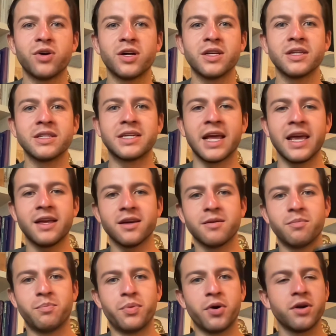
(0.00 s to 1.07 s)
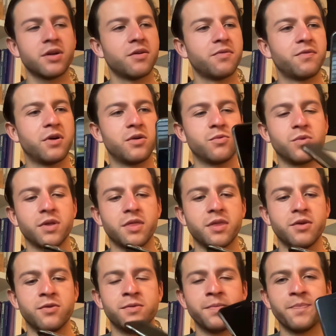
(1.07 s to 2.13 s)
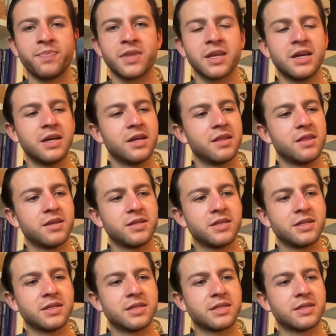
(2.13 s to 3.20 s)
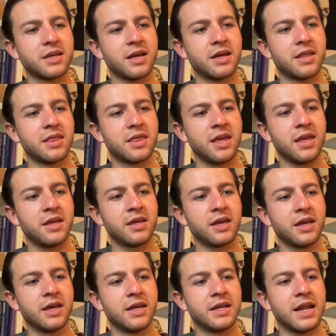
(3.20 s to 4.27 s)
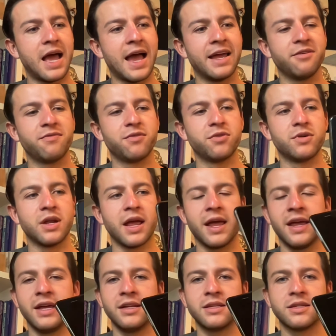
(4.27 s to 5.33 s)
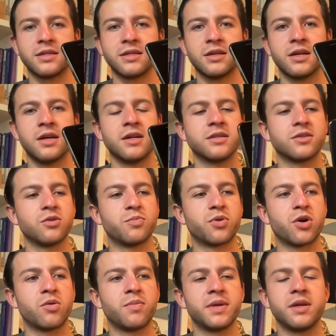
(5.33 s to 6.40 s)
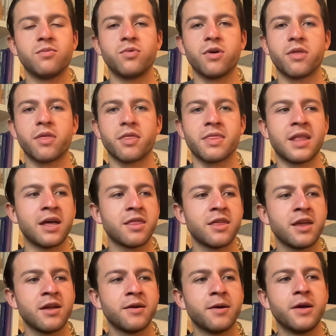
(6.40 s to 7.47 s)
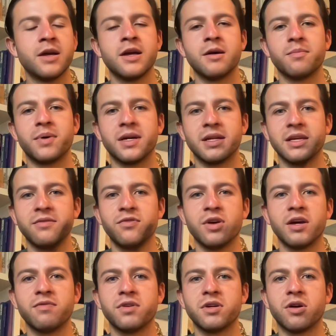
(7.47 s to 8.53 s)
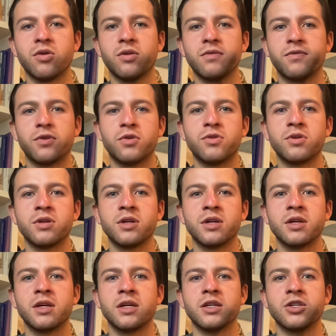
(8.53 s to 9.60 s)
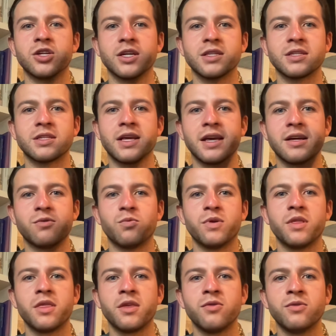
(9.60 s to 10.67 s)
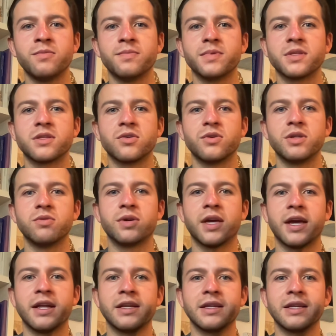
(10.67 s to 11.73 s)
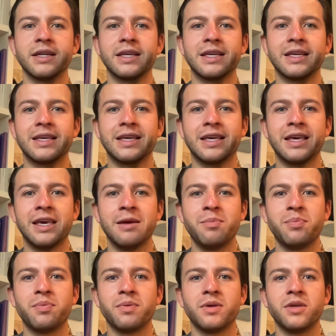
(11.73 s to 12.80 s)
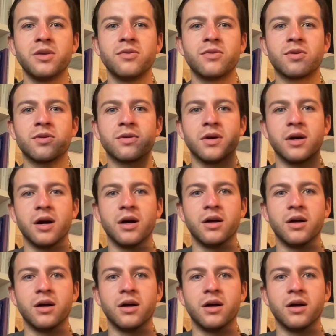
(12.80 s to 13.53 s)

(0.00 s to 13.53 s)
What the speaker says: one, take a burner phone with you. This is, I think, an iPhone 8, so probably worth nothing. But if you have an old phone, just take it with you so you can keep your